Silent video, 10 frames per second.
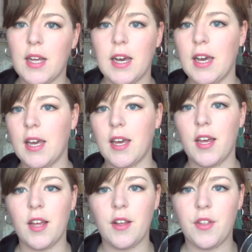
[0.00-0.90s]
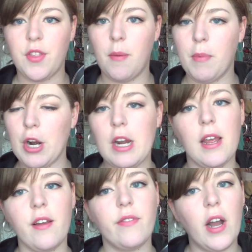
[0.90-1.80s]
like a
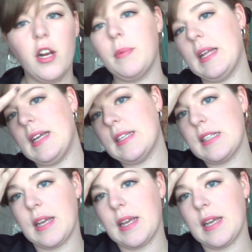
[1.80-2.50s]
burning fireplace,